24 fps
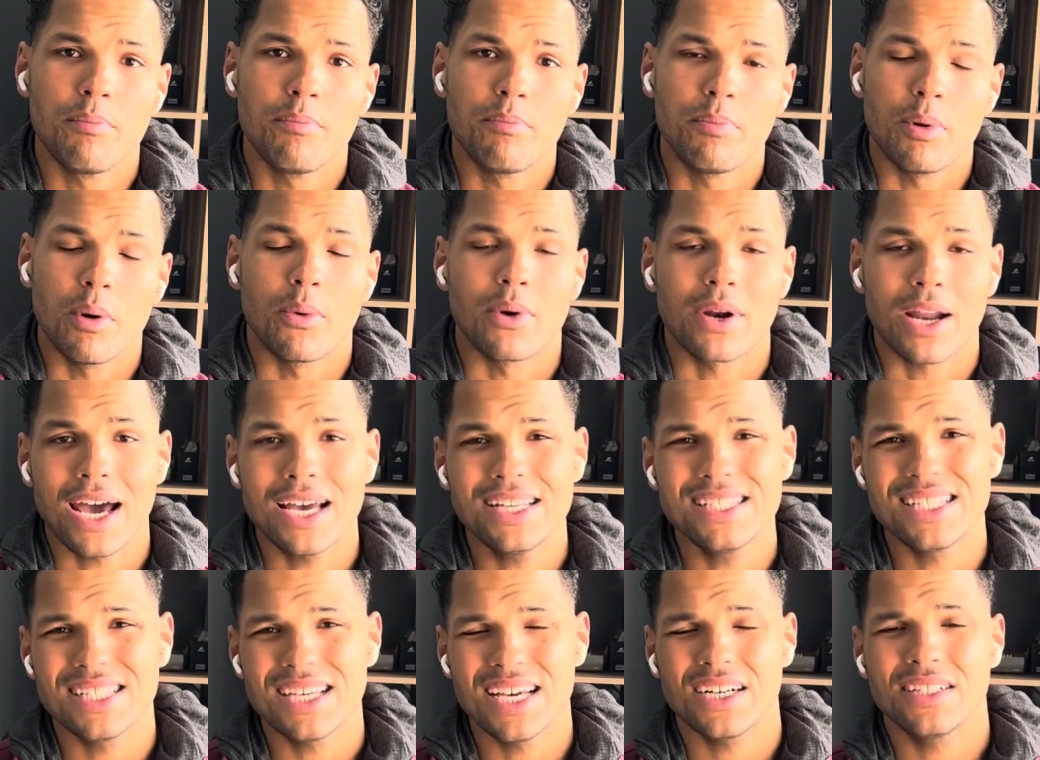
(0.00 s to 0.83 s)
But when I
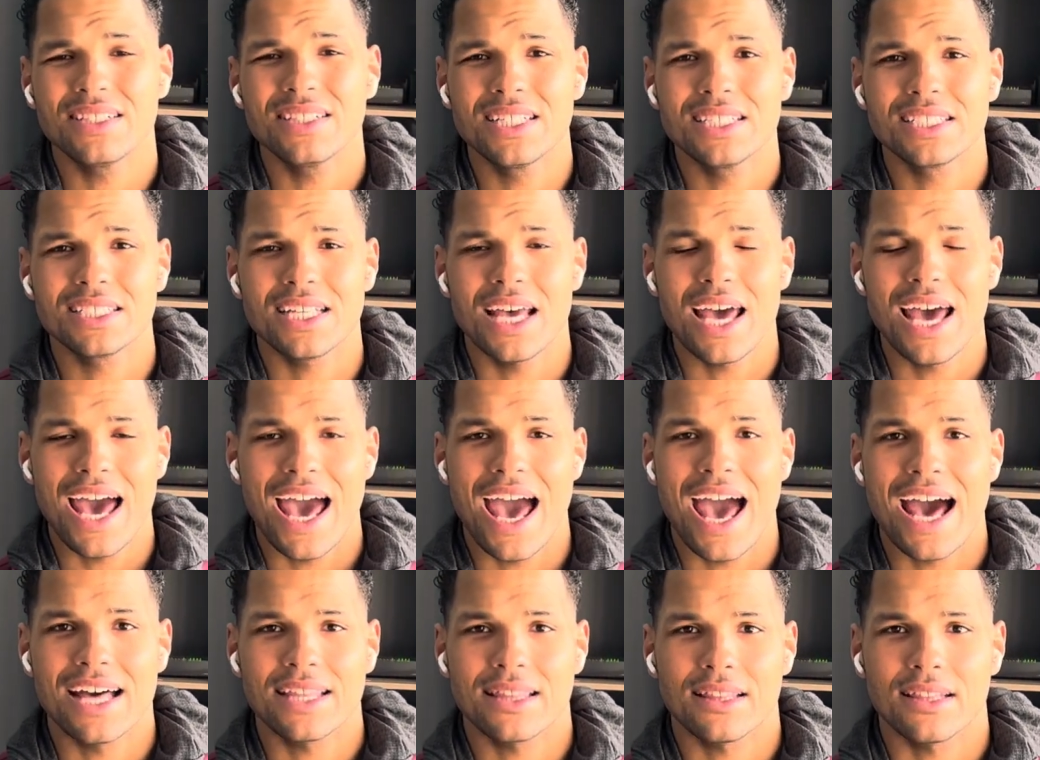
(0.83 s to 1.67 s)
tell this to
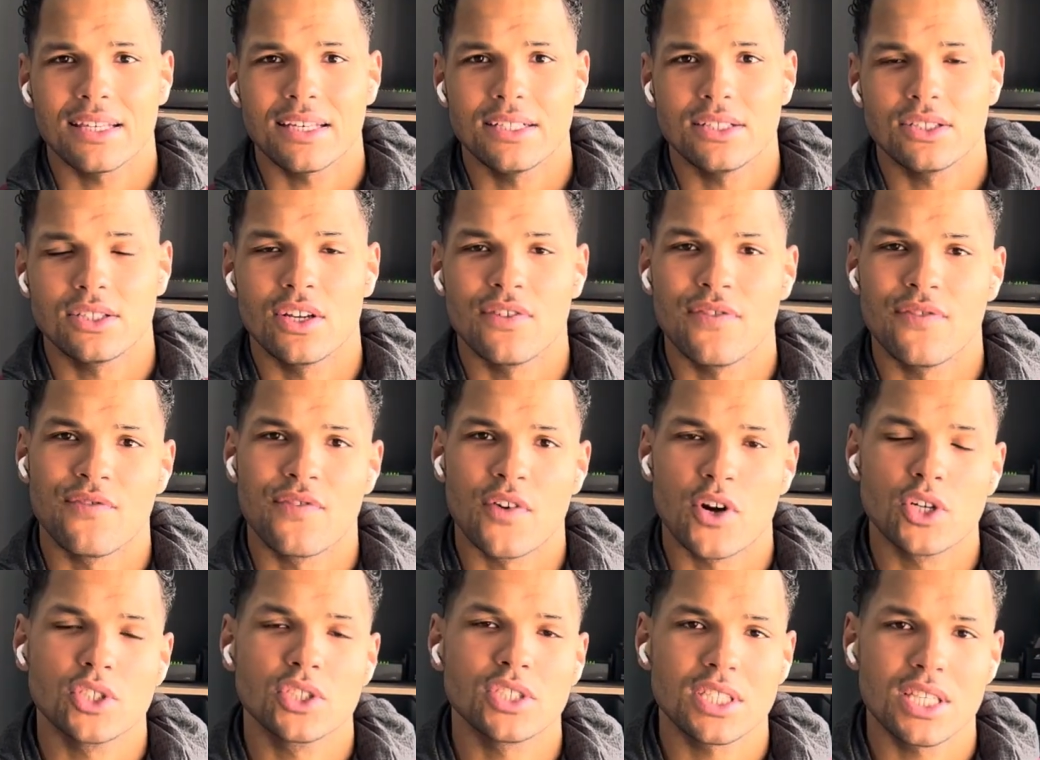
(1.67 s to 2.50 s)
athletes, the
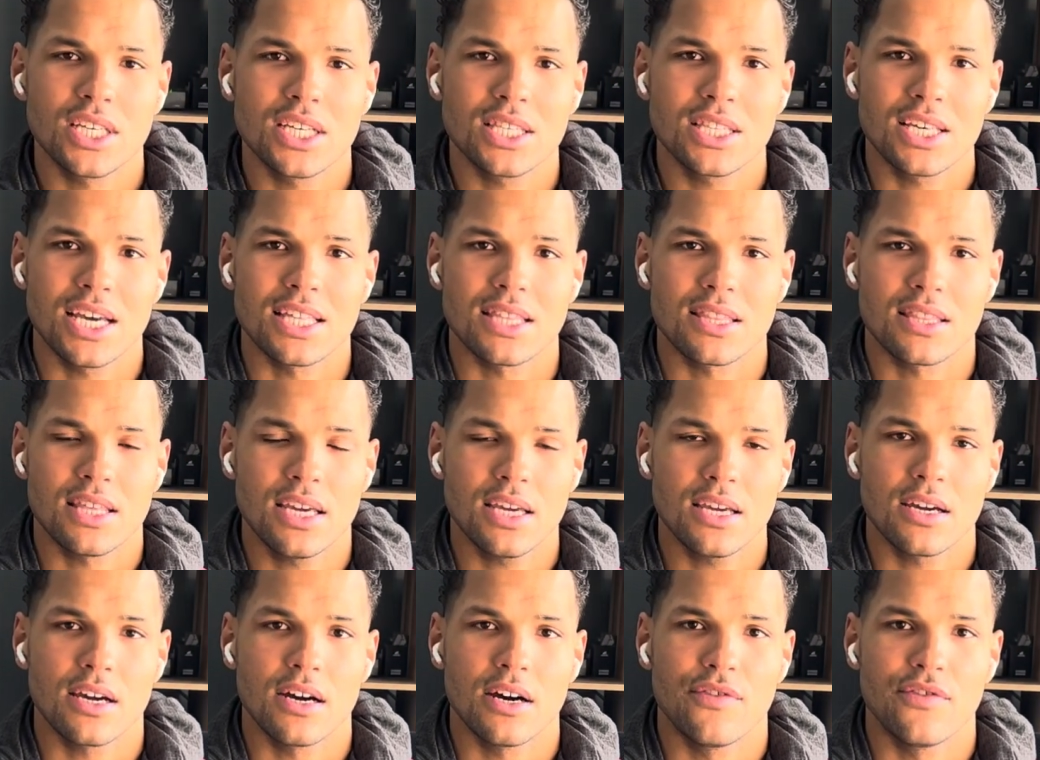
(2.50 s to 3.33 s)
first thing they
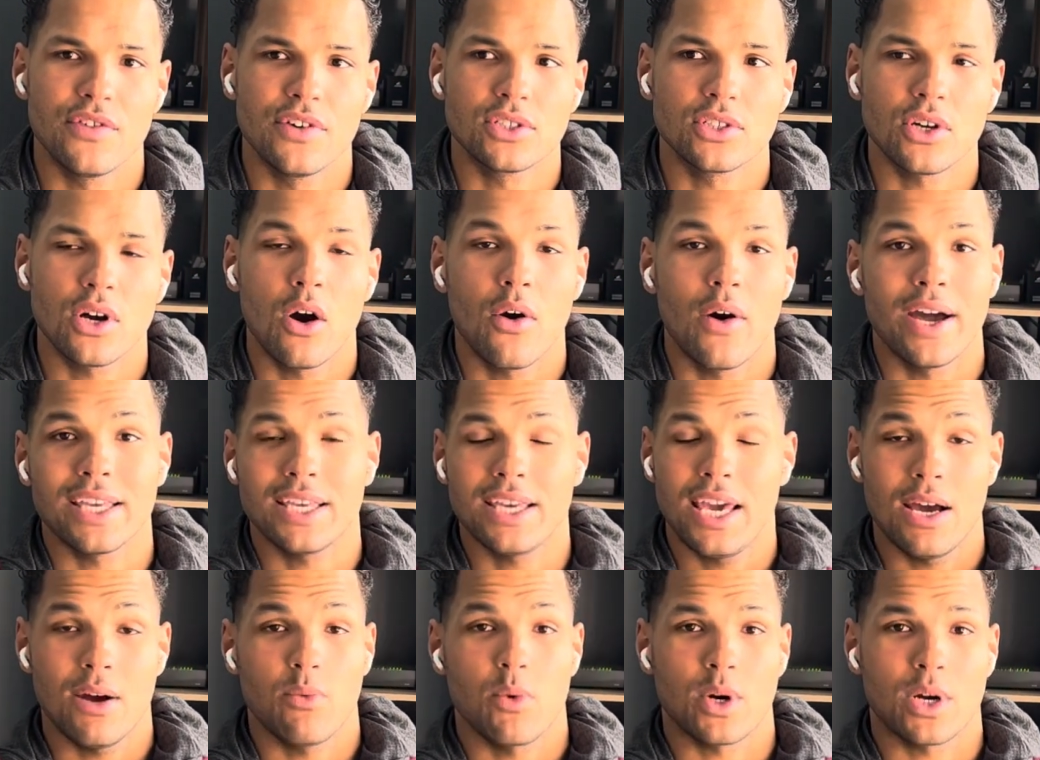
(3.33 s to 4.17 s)
think of is, I
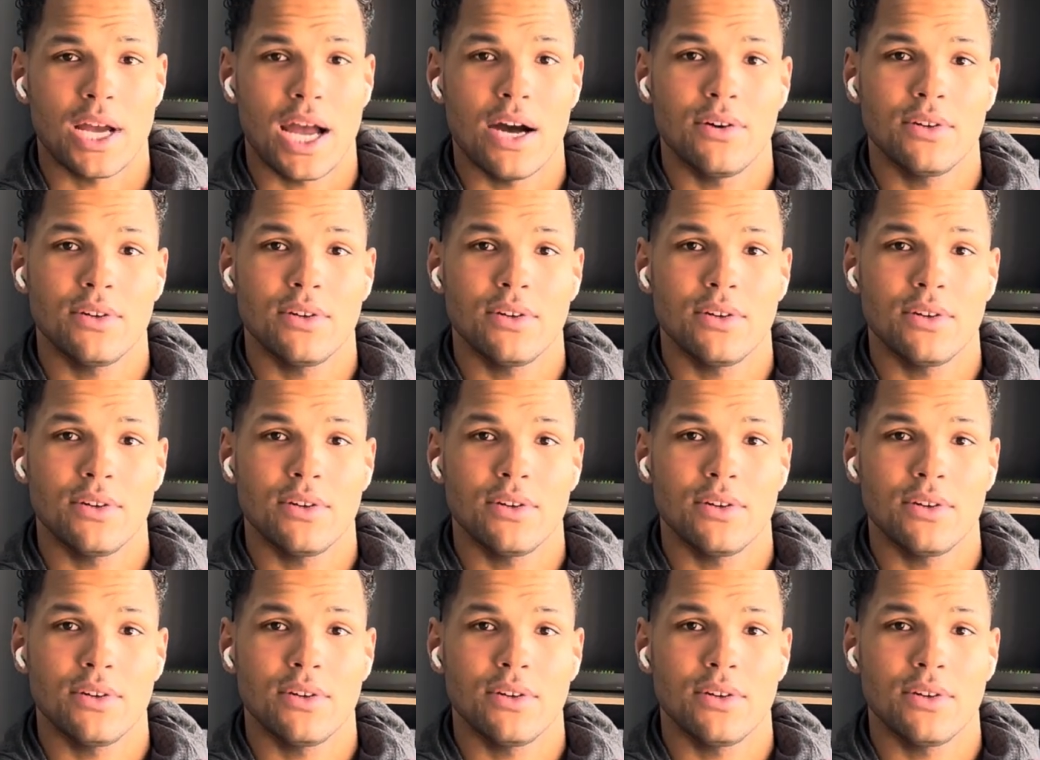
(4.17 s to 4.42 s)
can't work out